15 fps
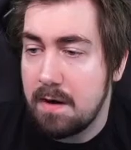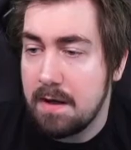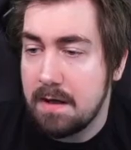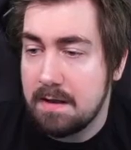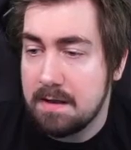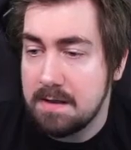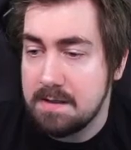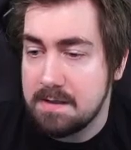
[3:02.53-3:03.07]

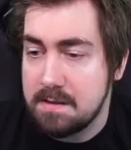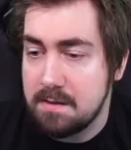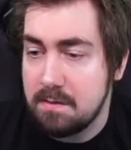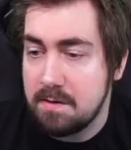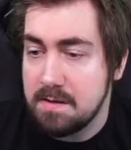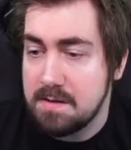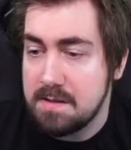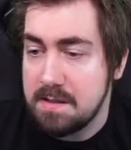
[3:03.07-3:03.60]
like this, you
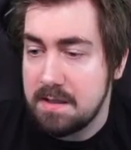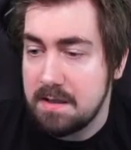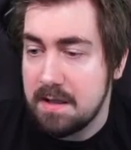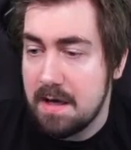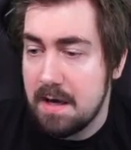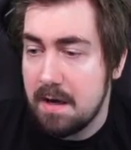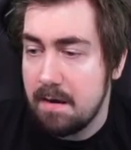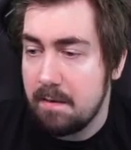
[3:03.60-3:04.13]
can see
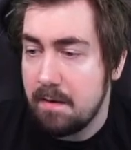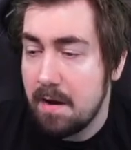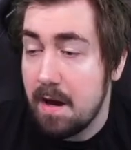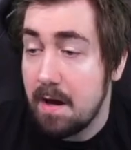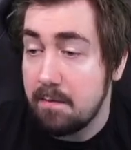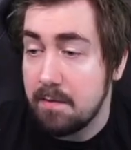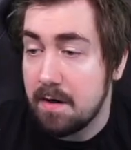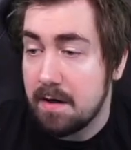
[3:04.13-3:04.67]
that
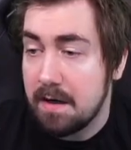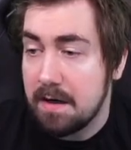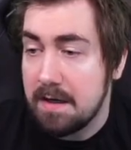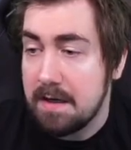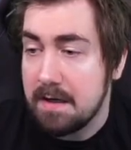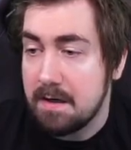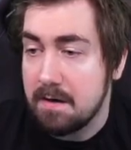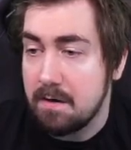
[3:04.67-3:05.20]
I'm not getting
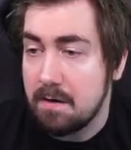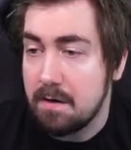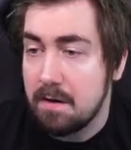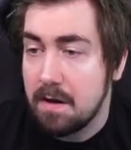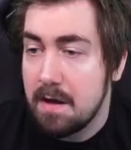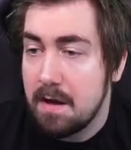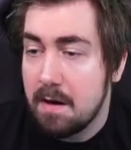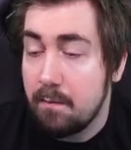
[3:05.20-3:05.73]
hit at all.
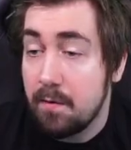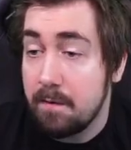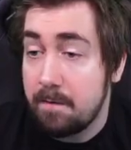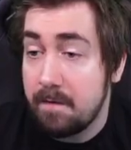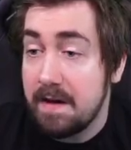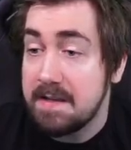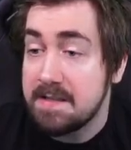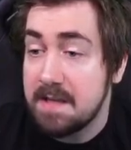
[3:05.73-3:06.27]
I'm going to
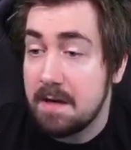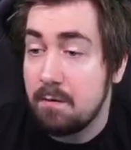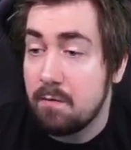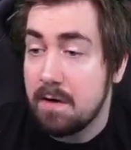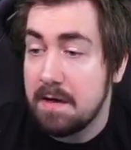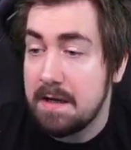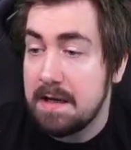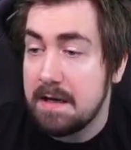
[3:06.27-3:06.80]
face tank
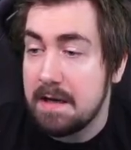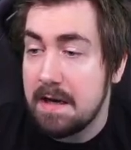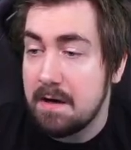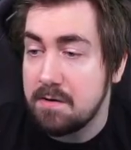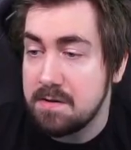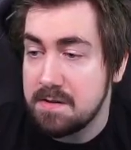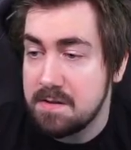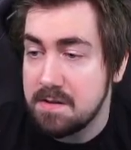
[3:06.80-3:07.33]
one hit now
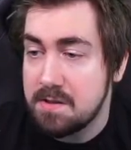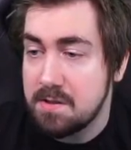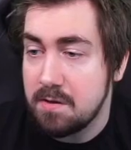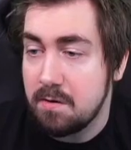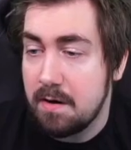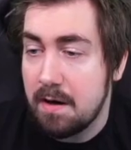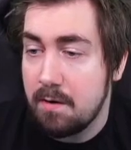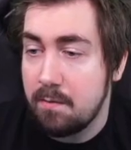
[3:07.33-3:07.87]
just to
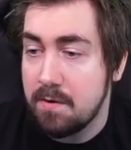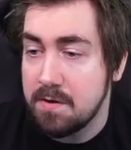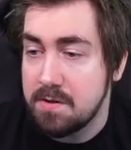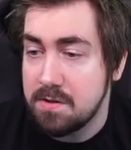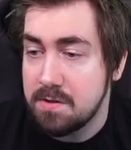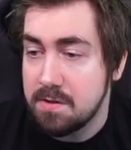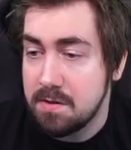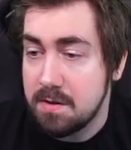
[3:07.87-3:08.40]
show how much.
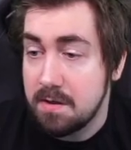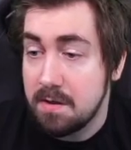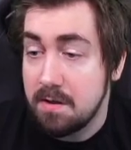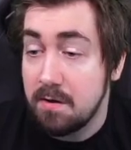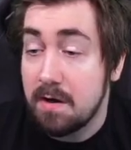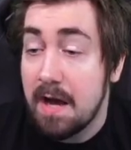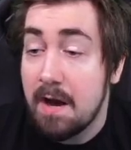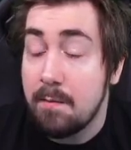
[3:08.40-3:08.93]

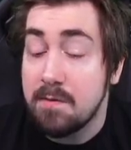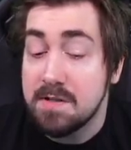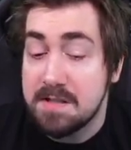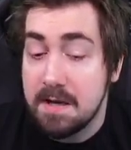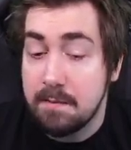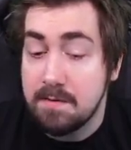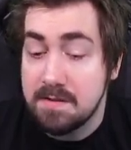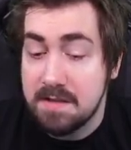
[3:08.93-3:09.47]
Look how much
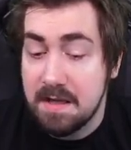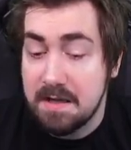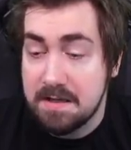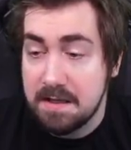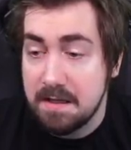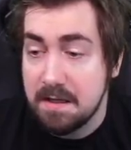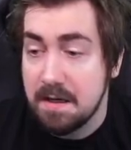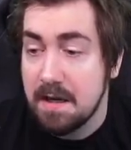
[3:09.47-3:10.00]
damage that
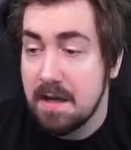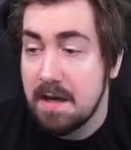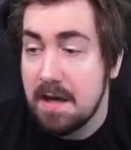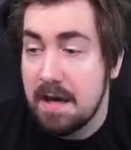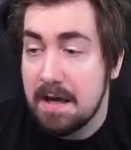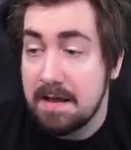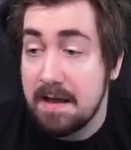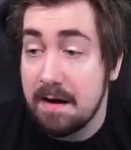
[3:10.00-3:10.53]
did.
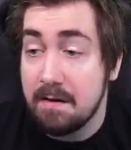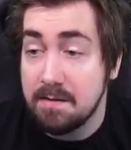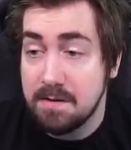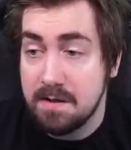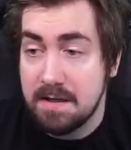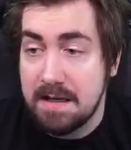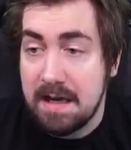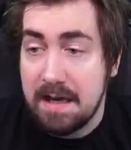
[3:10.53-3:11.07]
And that was
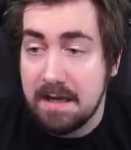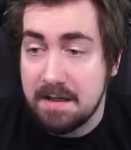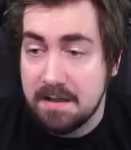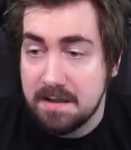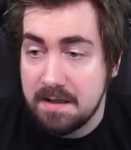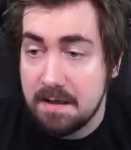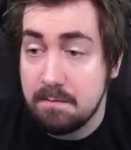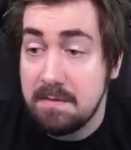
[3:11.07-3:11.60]
on a hit.
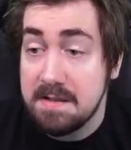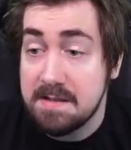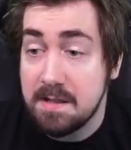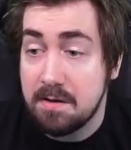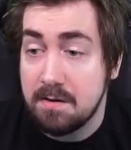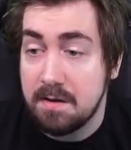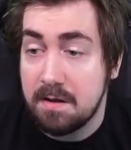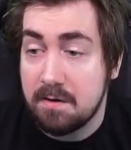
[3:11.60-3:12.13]
That means
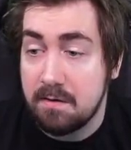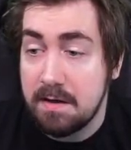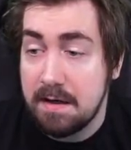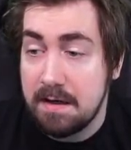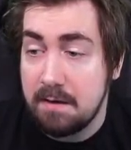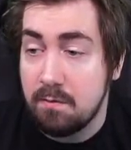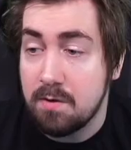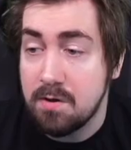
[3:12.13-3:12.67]
that on a crit,
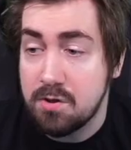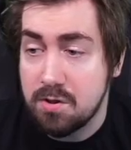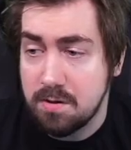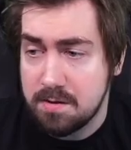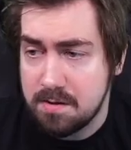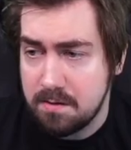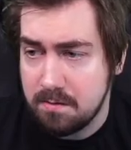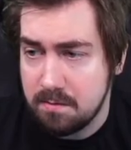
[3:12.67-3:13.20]
it
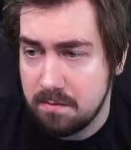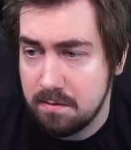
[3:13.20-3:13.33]
one-shots you.